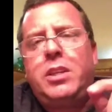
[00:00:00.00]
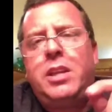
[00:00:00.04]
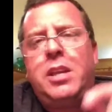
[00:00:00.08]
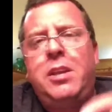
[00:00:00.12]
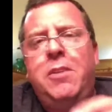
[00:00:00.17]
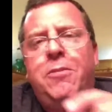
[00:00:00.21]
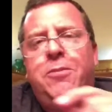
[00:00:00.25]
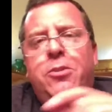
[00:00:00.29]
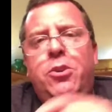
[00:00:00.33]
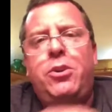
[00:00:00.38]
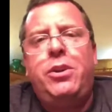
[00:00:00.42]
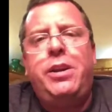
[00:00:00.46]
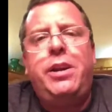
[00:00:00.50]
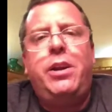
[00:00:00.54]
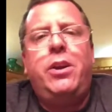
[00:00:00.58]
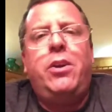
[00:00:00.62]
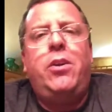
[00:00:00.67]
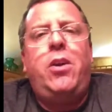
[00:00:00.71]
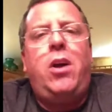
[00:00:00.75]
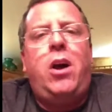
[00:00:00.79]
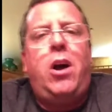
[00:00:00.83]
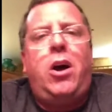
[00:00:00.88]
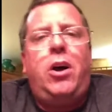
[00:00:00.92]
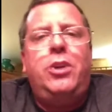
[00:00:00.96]
If you're
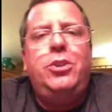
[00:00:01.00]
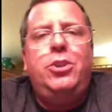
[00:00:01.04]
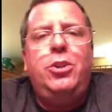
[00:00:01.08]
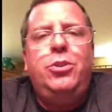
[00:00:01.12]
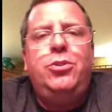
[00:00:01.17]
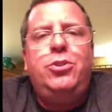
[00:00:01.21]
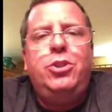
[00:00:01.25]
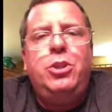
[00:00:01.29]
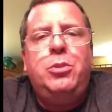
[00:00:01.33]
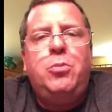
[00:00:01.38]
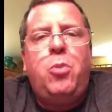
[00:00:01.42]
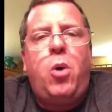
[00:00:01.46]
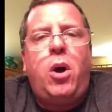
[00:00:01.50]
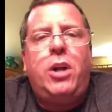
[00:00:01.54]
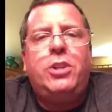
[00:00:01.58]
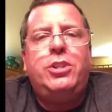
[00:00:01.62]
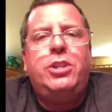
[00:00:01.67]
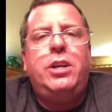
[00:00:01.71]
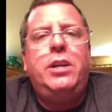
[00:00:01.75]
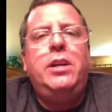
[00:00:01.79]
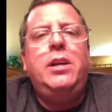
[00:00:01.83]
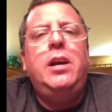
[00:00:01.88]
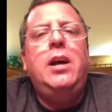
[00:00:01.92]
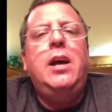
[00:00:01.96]
here on YouTube
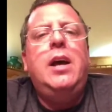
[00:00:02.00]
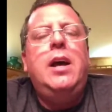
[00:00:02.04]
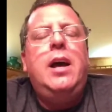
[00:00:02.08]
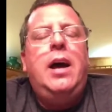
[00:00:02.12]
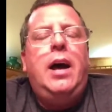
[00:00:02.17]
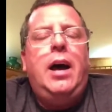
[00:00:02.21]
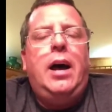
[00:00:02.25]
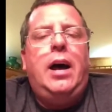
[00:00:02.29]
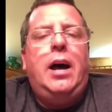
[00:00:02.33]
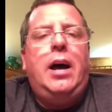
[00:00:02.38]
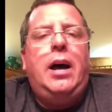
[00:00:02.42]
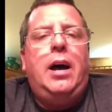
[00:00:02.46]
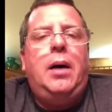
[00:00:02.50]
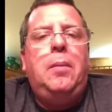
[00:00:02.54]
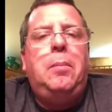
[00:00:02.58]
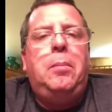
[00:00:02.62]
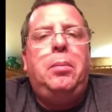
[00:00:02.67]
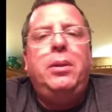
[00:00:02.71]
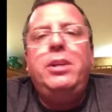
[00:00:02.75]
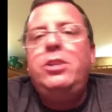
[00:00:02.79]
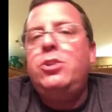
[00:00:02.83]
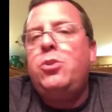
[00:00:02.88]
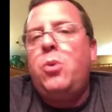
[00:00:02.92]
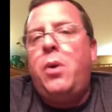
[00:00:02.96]
watching,
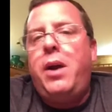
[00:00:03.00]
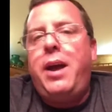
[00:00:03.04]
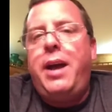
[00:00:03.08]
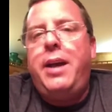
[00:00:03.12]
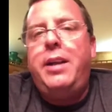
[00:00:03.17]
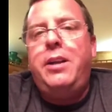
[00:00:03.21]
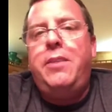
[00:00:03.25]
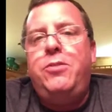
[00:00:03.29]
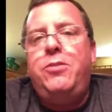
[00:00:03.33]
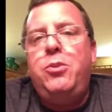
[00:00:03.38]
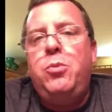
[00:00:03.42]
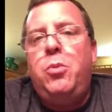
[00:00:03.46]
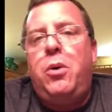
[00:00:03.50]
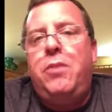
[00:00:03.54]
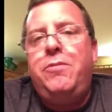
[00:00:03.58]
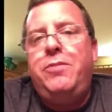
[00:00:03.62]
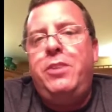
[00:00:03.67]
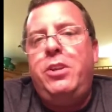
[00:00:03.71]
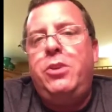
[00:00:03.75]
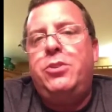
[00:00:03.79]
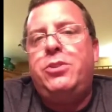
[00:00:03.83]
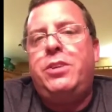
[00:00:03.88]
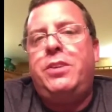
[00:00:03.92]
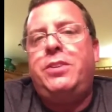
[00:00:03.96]
please go ahead, you want
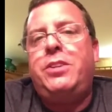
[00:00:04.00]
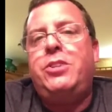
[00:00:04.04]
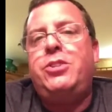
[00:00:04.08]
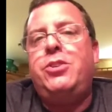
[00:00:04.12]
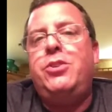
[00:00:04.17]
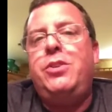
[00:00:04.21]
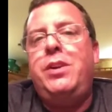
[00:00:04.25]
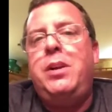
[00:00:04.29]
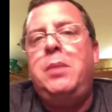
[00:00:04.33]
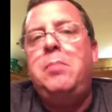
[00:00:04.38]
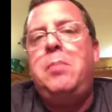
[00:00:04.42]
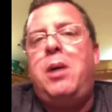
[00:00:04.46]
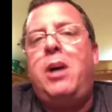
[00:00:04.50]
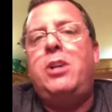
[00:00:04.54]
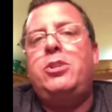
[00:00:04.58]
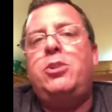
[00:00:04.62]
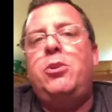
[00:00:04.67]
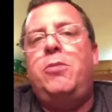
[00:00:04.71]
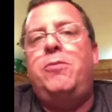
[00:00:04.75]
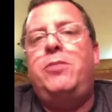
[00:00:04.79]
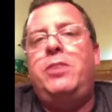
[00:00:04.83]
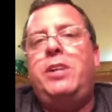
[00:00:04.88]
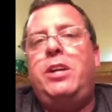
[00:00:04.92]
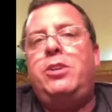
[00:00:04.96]
videos like this in your inbox,
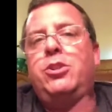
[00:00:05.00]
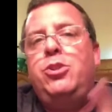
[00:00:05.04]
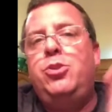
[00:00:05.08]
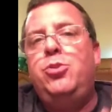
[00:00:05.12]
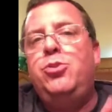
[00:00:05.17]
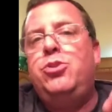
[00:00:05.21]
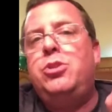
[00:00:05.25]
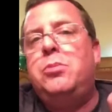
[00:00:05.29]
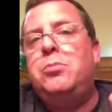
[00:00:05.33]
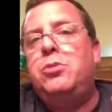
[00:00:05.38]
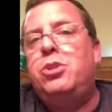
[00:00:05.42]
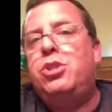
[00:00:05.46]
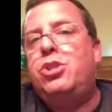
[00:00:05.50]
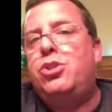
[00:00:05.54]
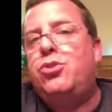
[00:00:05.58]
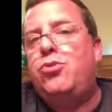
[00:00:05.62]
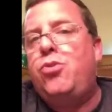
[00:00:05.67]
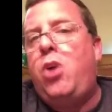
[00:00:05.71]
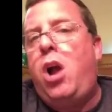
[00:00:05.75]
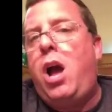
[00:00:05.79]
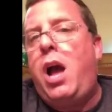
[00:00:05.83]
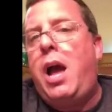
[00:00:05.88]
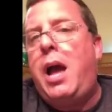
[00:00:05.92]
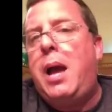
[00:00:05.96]
don't forget to
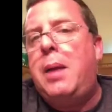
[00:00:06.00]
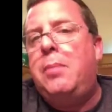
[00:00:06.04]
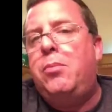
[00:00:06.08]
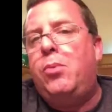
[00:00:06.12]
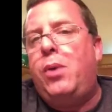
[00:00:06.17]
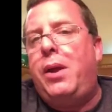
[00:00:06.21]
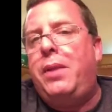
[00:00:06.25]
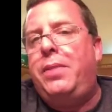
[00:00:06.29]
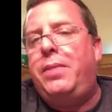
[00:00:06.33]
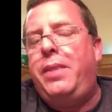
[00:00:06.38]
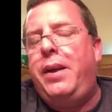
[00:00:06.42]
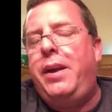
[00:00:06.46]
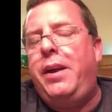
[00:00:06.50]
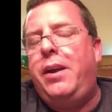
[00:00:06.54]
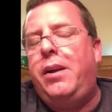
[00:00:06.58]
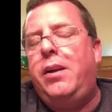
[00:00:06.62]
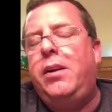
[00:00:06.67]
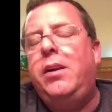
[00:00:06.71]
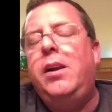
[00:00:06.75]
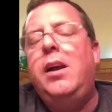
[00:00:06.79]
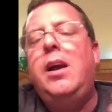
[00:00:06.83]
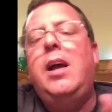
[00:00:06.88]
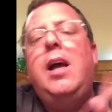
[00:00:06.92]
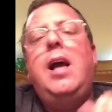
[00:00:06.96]
subscribe right
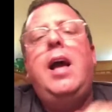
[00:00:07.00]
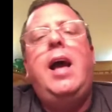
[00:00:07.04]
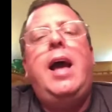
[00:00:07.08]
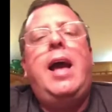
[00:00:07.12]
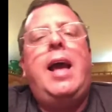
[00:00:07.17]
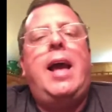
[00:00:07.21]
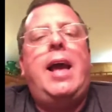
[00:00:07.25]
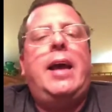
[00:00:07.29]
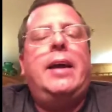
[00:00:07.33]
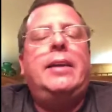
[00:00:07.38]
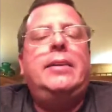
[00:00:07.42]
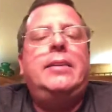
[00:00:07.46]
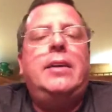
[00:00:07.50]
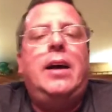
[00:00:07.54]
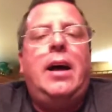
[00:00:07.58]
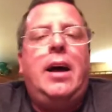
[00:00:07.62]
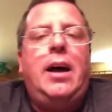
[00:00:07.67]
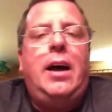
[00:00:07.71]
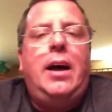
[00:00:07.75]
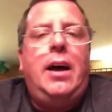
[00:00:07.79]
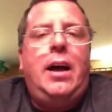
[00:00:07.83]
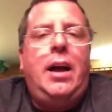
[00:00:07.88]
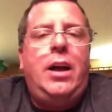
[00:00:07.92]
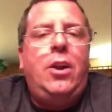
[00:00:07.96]
there. And
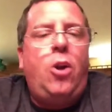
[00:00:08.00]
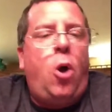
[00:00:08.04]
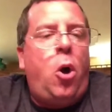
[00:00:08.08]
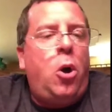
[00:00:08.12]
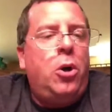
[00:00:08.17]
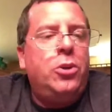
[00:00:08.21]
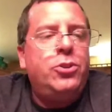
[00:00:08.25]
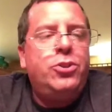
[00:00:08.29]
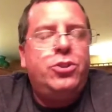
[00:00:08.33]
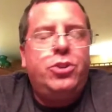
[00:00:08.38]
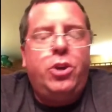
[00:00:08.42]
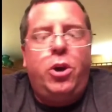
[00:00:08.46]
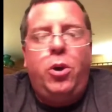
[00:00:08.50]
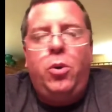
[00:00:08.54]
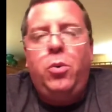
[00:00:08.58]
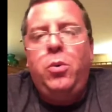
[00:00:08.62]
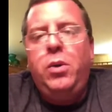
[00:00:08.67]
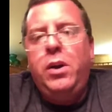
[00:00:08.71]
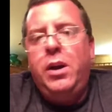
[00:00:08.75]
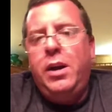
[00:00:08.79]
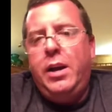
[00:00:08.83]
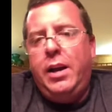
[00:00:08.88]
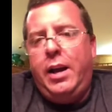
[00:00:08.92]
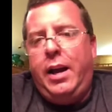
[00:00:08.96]

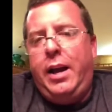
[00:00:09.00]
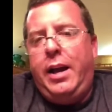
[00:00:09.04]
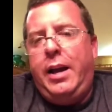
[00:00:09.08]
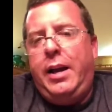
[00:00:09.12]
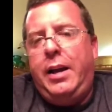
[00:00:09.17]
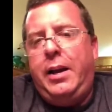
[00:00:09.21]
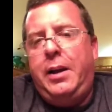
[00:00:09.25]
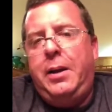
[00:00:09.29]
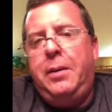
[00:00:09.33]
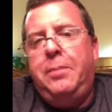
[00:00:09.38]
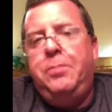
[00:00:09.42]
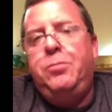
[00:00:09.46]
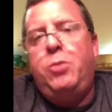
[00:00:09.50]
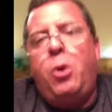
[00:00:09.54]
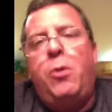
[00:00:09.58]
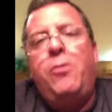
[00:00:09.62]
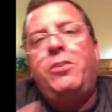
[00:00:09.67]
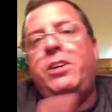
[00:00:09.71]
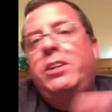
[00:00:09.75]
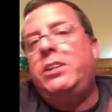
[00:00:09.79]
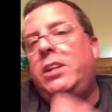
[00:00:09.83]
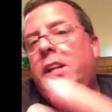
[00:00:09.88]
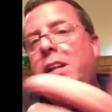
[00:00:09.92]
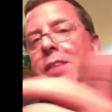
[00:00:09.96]
also, don't
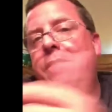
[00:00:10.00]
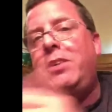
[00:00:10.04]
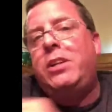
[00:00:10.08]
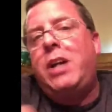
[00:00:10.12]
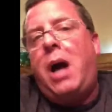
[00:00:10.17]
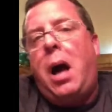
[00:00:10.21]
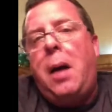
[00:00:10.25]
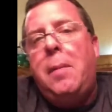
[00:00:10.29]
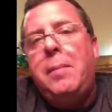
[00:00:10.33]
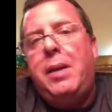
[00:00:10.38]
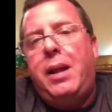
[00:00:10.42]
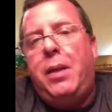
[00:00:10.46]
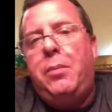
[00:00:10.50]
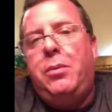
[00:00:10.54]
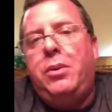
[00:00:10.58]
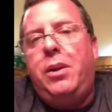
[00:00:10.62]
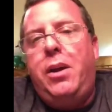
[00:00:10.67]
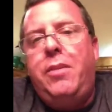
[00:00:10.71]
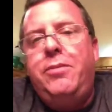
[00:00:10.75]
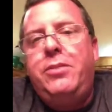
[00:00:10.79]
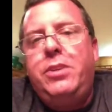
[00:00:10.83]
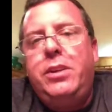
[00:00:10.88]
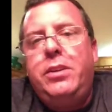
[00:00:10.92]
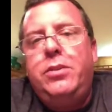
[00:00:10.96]
forget to leave a comment. I would
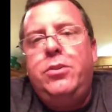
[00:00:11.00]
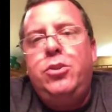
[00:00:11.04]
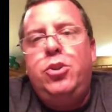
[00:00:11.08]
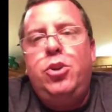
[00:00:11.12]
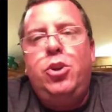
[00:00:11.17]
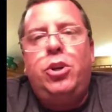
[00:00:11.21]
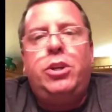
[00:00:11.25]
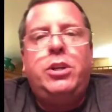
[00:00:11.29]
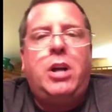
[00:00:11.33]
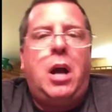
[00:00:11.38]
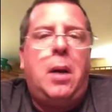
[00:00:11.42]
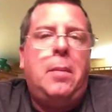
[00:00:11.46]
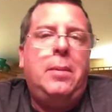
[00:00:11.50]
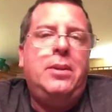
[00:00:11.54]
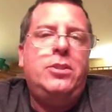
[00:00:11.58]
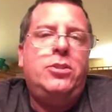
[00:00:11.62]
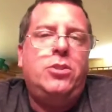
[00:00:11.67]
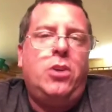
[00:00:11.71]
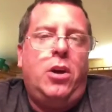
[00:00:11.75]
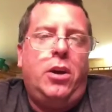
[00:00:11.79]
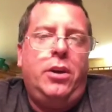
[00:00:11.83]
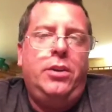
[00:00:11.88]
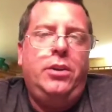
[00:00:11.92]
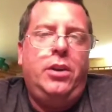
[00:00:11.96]
love to your
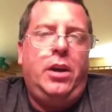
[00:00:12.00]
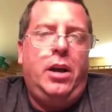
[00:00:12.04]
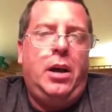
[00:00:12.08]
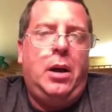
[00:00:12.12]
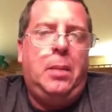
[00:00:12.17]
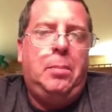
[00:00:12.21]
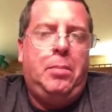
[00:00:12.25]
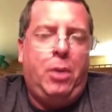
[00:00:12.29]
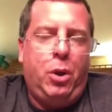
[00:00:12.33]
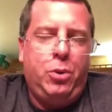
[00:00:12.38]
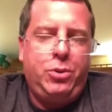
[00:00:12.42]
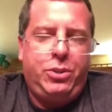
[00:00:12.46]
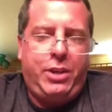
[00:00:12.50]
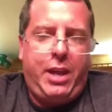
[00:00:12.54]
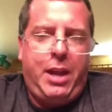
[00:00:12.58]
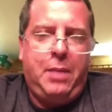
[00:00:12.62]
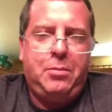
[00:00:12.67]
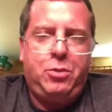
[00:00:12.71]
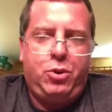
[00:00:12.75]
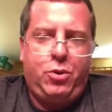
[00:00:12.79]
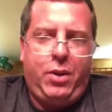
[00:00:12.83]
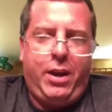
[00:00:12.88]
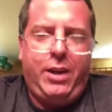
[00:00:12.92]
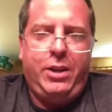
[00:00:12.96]
comments on
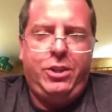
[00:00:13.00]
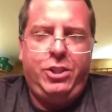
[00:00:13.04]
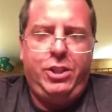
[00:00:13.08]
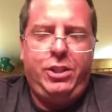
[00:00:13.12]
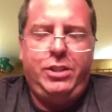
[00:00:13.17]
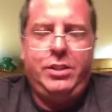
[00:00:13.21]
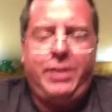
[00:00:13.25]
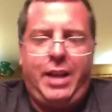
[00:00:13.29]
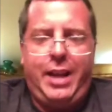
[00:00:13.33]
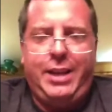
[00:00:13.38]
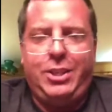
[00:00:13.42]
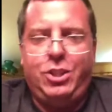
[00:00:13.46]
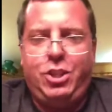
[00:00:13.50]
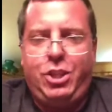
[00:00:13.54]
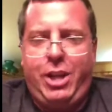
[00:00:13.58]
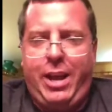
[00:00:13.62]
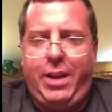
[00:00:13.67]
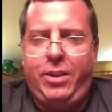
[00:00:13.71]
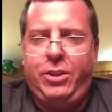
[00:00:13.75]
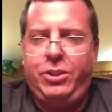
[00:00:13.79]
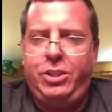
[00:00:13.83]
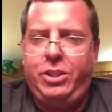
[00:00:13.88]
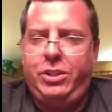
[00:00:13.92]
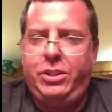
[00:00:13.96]
post-camp strategies and
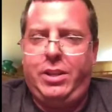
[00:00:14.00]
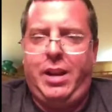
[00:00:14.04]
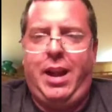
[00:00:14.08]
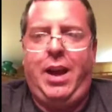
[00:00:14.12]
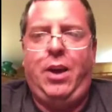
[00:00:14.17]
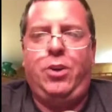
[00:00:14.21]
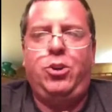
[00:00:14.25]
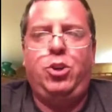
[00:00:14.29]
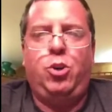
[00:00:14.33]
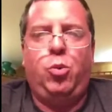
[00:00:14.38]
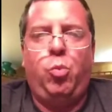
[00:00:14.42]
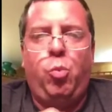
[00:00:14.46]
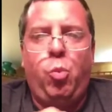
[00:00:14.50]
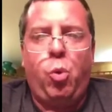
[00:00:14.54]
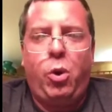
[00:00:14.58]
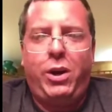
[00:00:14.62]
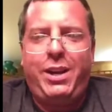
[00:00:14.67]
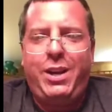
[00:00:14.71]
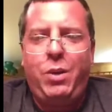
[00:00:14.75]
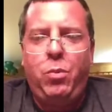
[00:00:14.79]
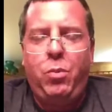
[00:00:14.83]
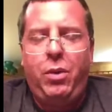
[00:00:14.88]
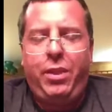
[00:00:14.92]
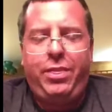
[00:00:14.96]
challenges and how you're
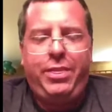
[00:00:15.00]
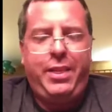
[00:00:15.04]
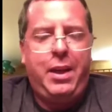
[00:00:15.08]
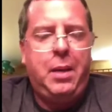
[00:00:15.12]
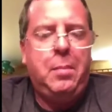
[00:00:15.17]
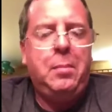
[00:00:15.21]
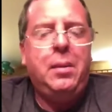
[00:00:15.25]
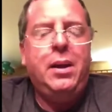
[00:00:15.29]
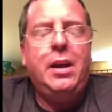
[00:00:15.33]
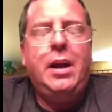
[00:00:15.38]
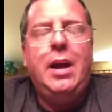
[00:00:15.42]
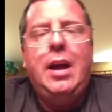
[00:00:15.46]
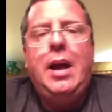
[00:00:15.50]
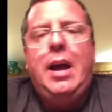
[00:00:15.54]
working with them.